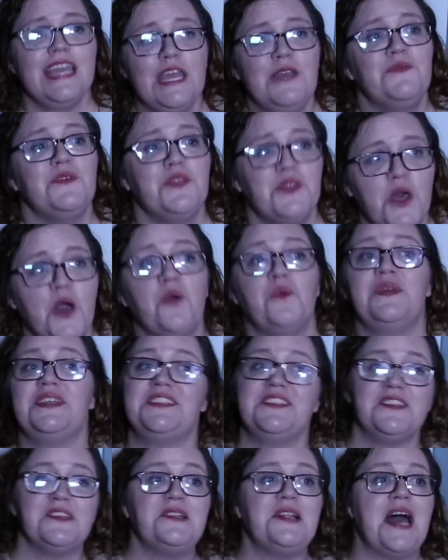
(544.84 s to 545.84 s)
even though we
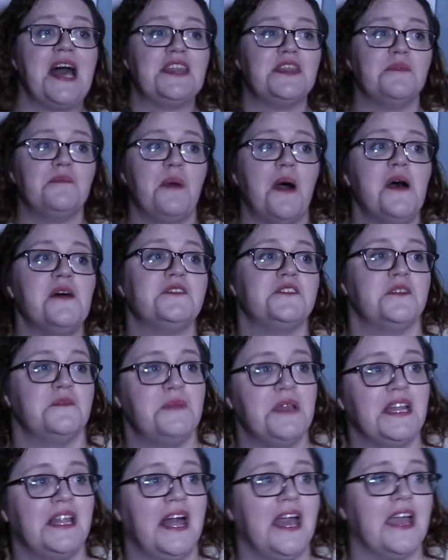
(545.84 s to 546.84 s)
still had the balls to be